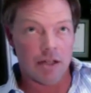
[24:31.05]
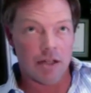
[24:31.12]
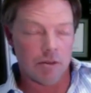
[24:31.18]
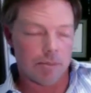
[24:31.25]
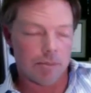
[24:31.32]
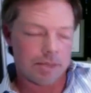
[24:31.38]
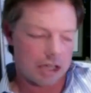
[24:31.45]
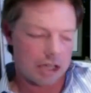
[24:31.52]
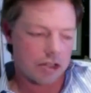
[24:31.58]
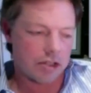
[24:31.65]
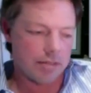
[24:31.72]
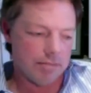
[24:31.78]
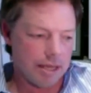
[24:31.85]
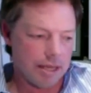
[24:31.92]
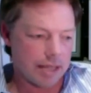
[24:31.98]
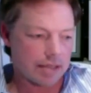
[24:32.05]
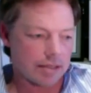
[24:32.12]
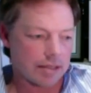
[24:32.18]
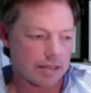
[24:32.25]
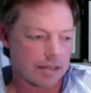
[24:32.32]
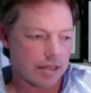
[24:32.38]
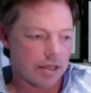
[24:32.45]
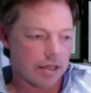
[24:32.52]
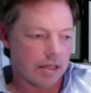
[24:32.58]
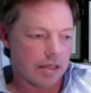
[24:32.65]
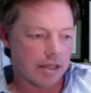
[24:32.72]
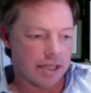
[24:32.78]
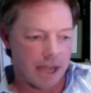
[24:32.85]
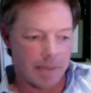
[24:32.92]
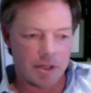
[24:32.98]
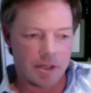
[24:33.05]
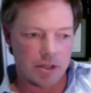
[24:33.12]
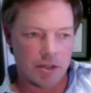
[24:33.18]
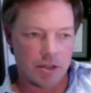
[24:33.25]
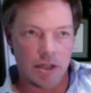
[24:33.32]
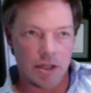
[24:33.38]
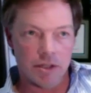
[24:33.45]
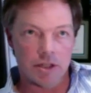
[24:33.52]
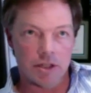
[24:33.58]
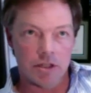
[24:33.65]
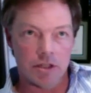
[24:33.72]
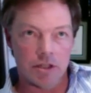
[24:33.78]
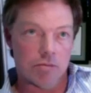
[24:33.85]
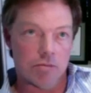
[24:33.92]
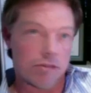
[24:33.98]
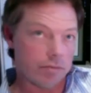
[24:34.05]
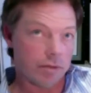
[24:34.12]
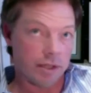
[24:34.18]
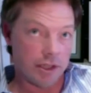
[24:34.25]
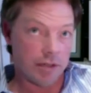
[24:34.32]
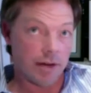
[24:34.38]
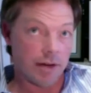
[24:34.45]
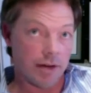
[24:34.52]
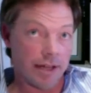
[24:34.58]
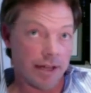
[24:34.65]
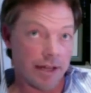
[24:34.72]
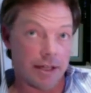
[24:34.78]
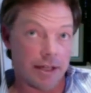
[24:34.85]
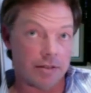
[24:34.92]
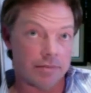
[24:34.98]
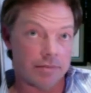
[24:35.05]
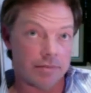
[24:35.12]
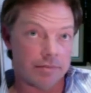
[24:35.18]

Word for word: and you will potentially miss the opportunities to do some really great things.